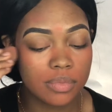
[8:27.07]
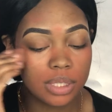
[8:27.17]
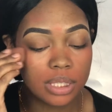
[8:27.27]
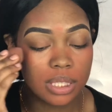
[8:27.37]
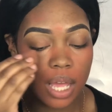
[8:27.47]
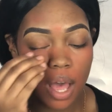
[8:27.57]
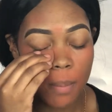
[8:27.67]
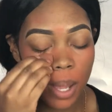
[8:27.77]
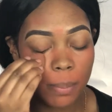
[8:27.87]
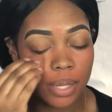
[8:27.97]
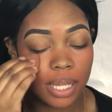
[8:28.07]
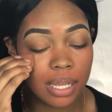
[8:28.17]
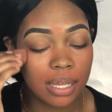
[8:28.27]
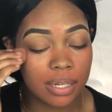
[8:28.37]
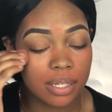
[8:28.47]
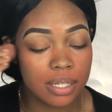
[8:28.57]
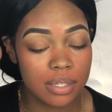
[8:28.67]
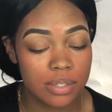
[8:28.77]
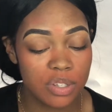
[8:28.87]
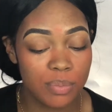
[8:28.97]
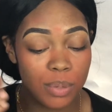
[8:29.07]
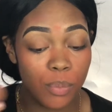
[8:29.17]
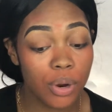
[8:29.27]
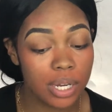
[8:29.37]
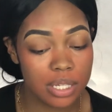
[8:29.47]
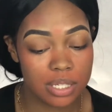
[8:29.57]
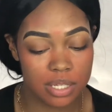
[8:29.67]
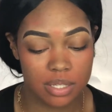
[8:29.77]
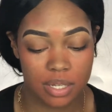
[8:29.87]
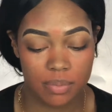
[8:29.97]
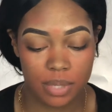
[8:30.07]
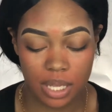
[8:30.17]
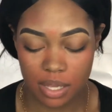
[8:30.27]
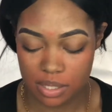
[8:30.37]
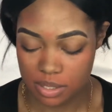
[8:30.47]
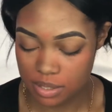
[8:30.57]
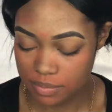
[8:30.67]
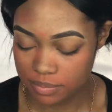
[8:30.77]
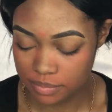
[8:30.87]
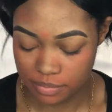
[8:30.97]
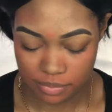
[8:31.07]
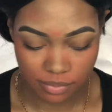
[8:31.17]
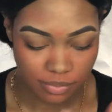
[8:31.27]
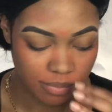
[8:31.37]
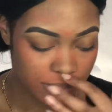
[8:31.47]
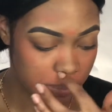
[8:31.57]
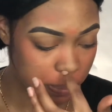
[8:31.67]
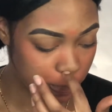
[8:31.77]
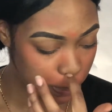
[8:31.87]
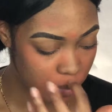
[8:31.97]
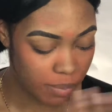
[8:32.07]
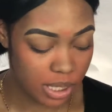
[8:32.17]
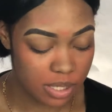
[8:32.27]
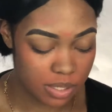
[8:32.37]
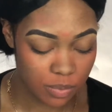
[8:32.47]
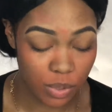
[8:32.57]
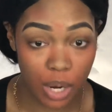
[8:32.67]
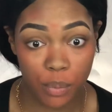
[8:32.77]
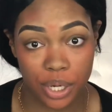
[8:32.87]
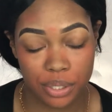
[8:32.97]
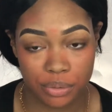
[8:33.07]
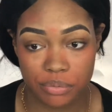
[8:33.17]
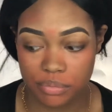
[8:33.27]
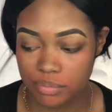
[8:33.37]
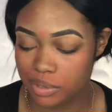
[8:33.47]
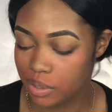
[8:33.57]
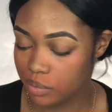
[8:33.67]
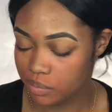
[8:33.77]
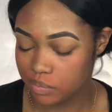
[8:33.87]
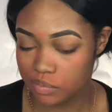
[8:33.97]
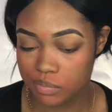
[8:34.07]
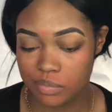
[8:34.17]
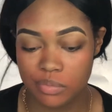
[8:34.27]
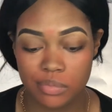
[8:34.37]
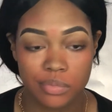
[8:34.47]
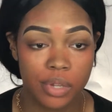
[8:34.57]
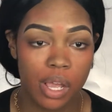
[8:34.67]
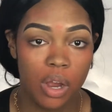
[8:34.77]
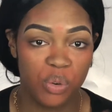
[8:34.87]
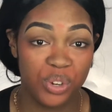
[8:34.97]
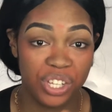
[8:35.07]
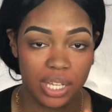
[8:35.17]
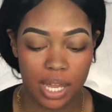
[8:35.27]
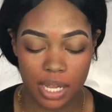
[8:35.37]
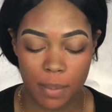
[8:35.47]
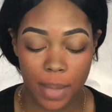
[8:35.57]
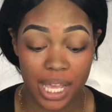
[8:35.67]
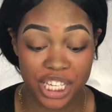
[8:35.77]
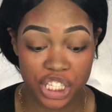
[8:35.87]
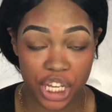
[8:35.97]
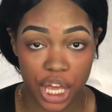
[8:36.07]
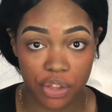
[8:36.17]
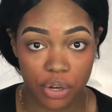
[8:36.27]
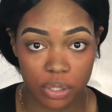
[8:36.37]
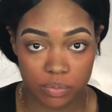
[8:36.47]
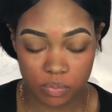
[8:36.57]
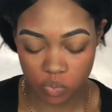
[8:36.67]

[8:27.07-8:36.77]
Which now my plan is to be more consistent because, I mean, this is what I want to do. So, really got to get my ish together.